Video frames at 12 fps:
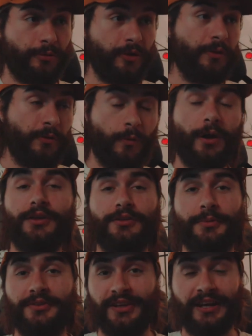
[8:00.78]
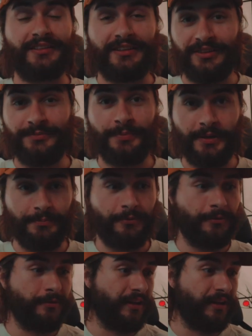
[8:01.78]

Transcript: really wanted to protect these people,